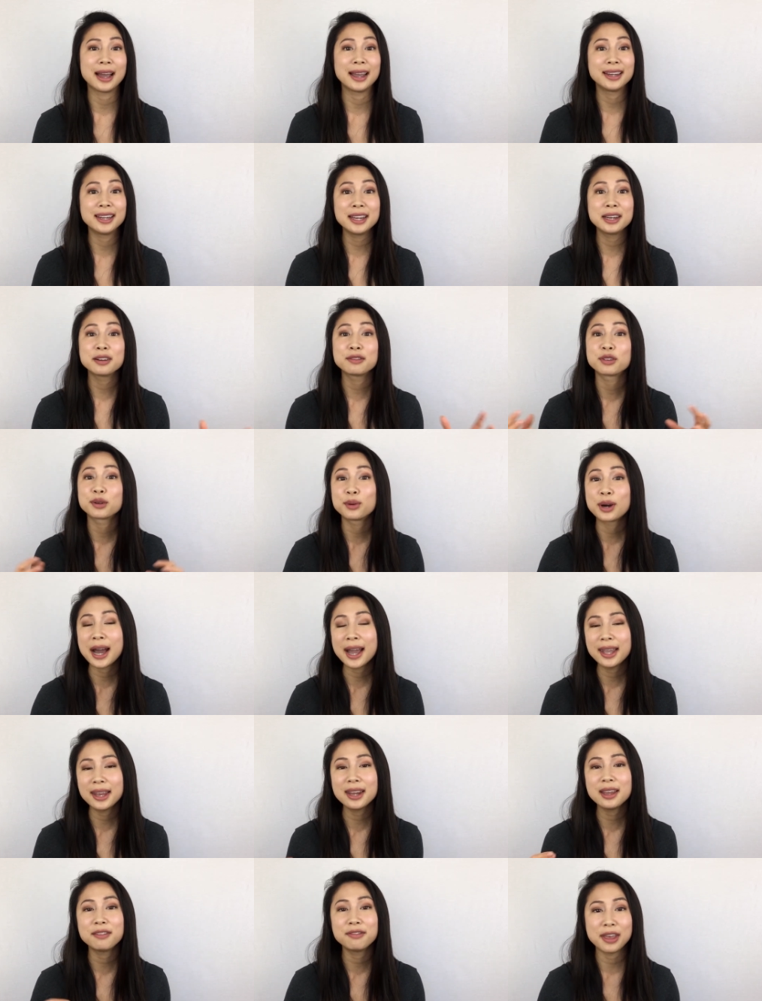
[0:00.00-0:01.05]
I need a
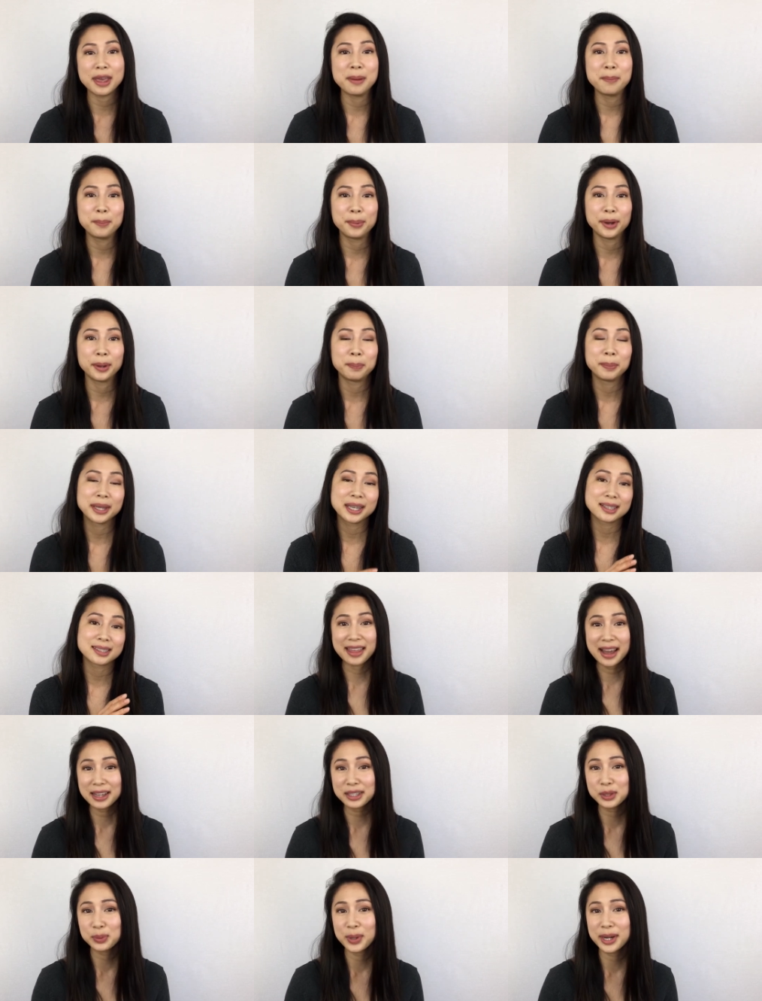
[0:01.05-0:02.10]
variety of input, because
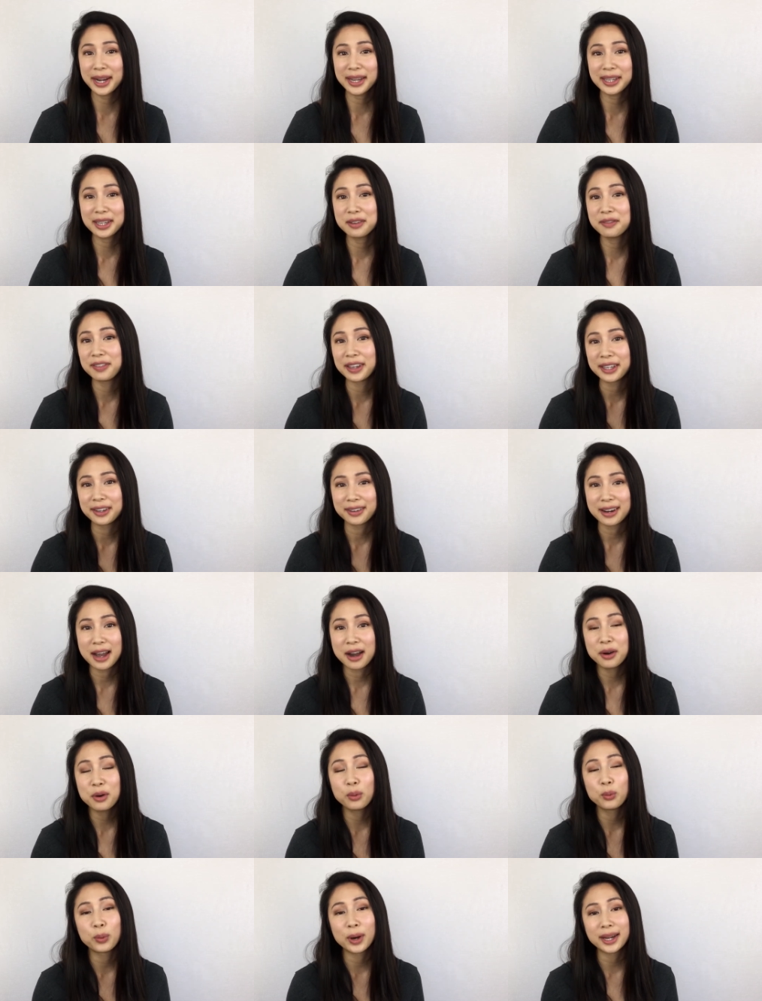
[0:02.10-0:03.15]
that's when I can figure
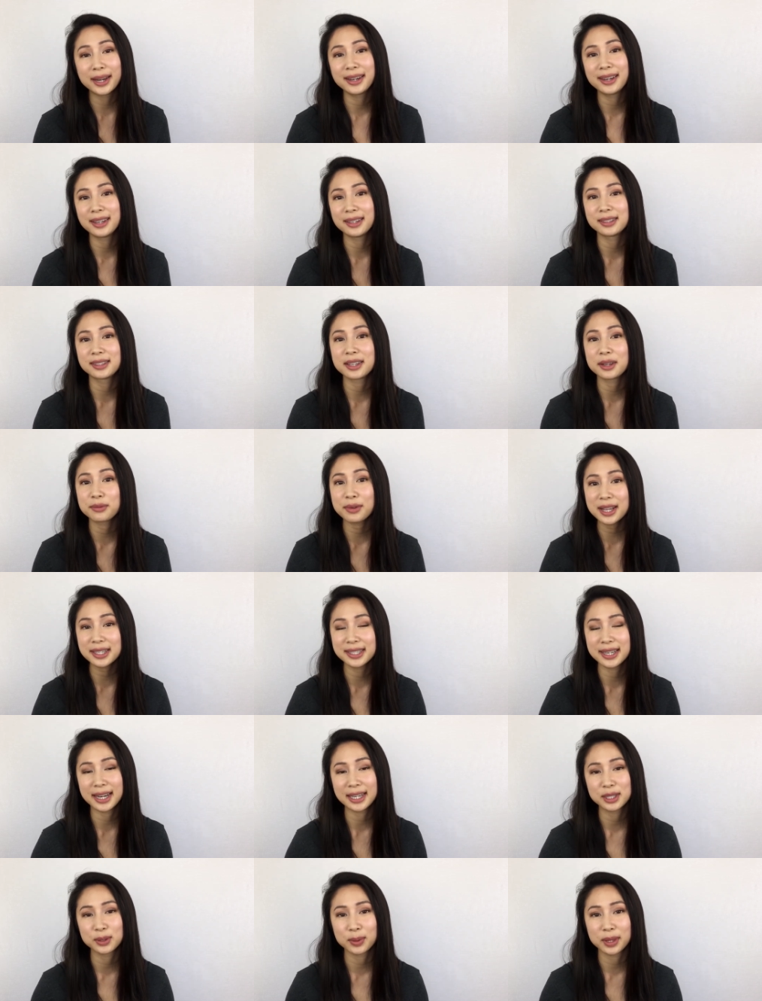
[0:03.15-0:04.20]
out what it is that
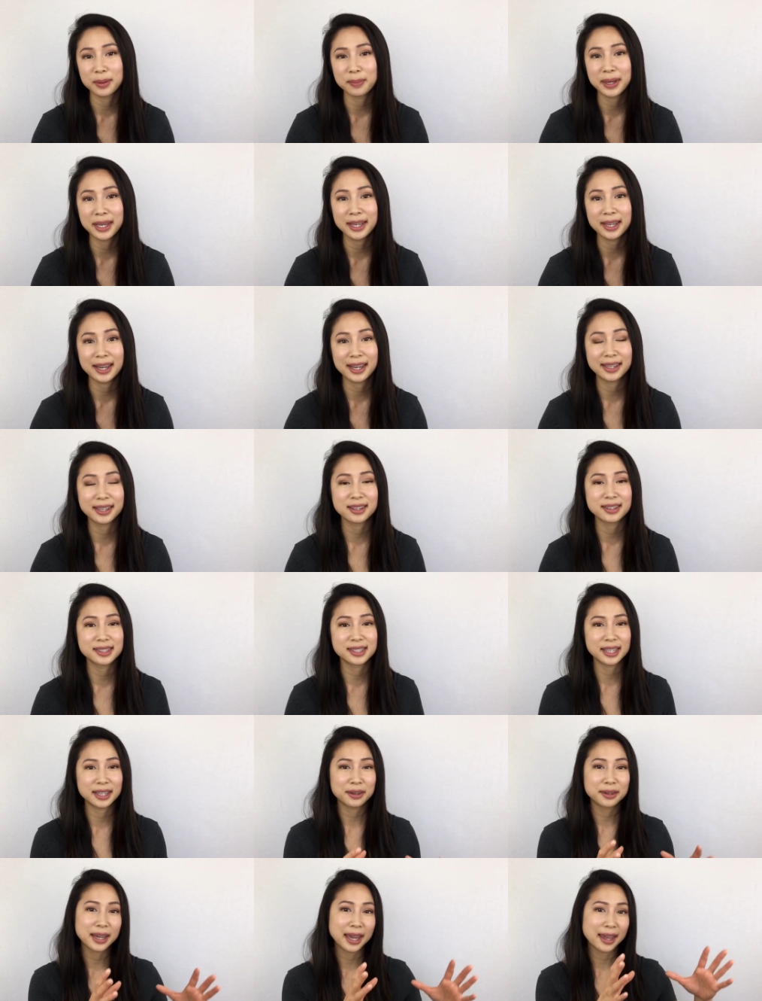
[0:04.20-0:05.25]
resonates with me. I can
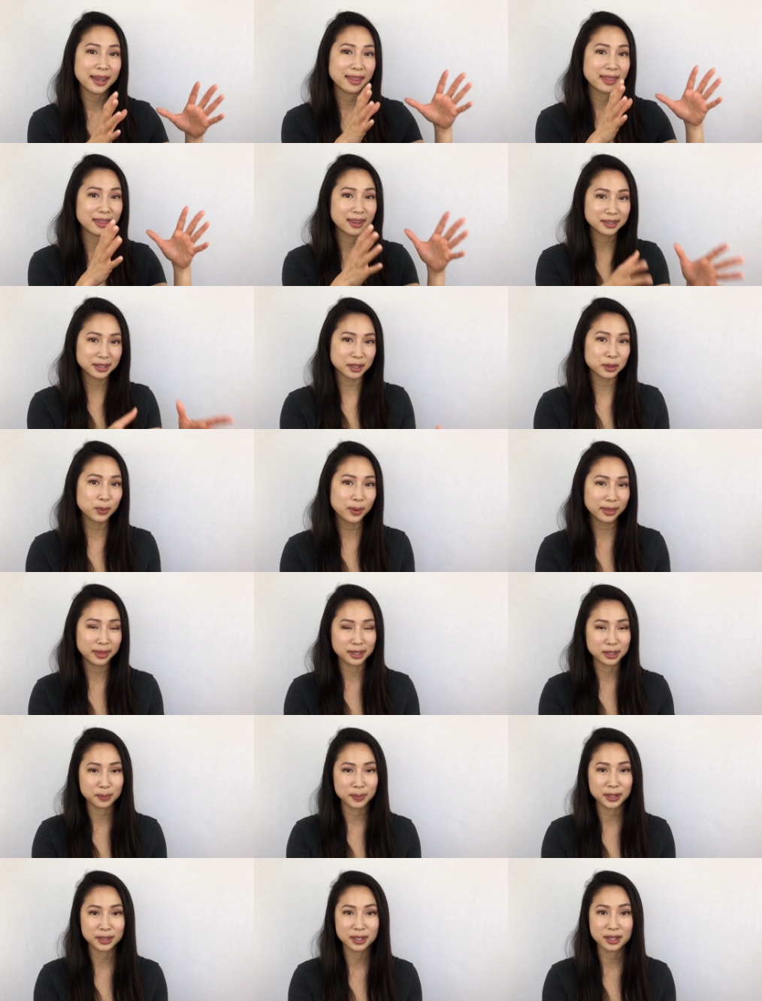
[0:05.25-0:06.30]
see, okay, this is what
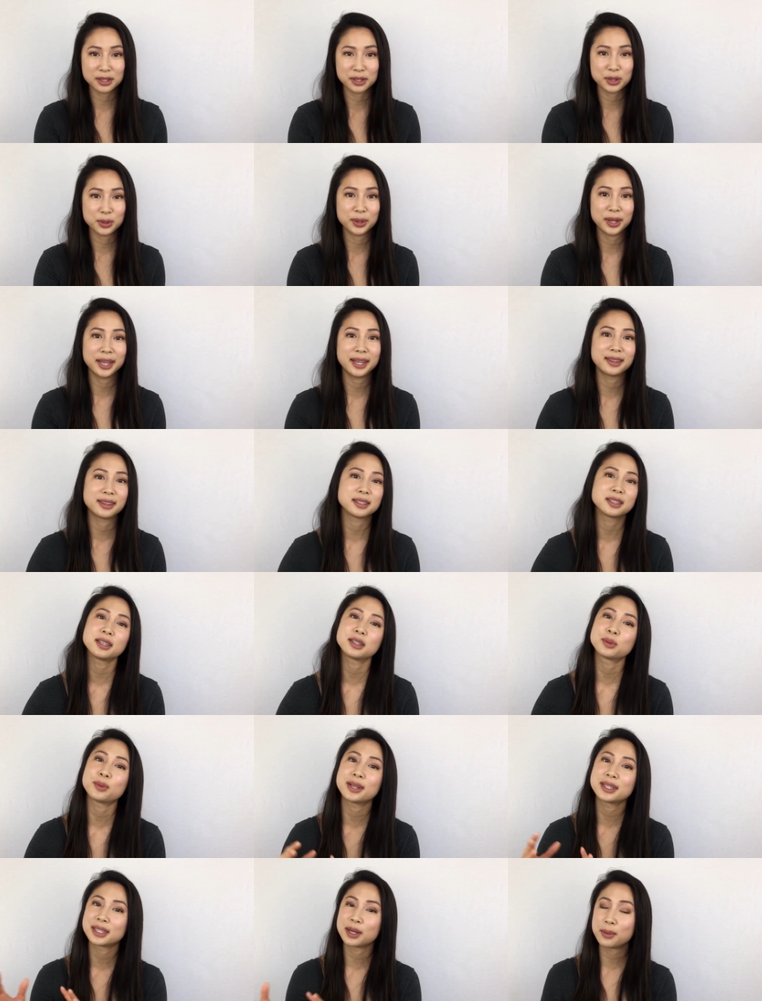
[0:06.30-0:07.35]
this person's doing, this is
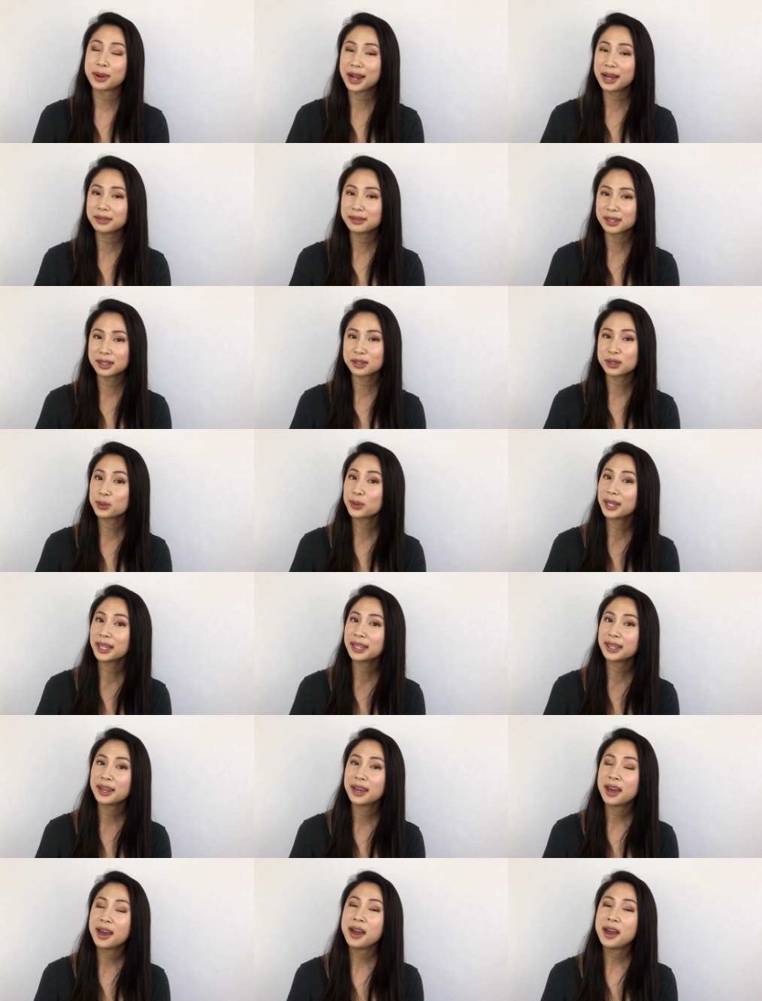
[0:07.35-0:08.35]
what someone else is doing.